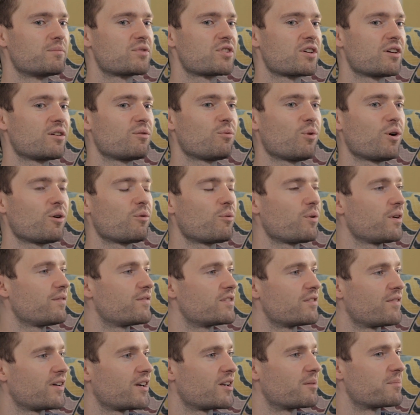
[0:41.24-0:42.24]
So what
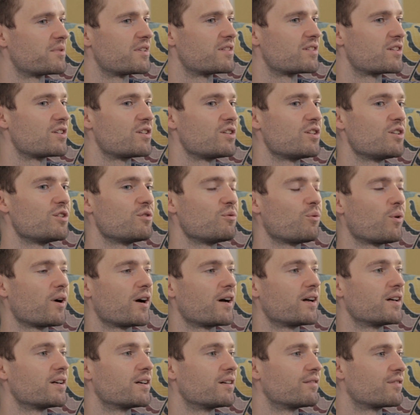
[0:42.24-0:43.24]
we've developed is a new
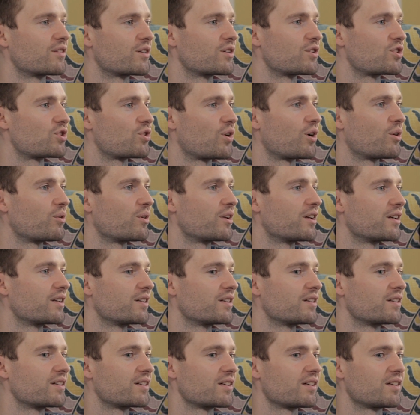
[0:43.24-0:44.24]
way of
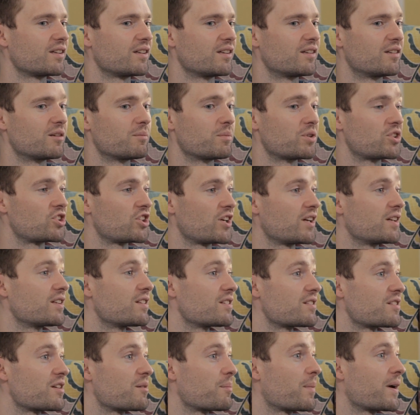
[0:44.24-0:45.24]
controlling the
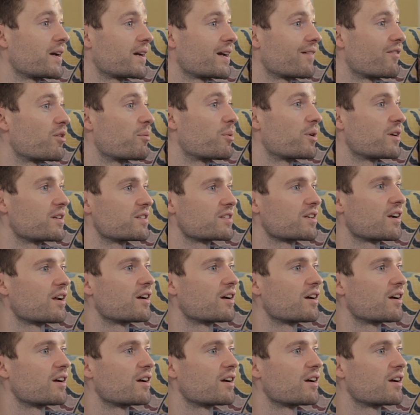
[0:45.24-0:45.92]
machines that make everybody's